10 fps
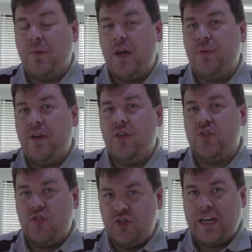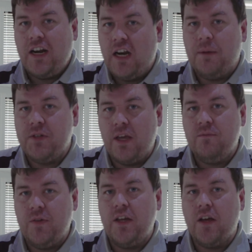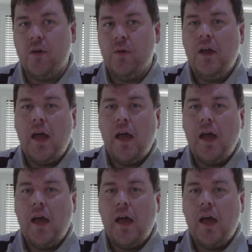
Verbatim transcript: my previous channel update video,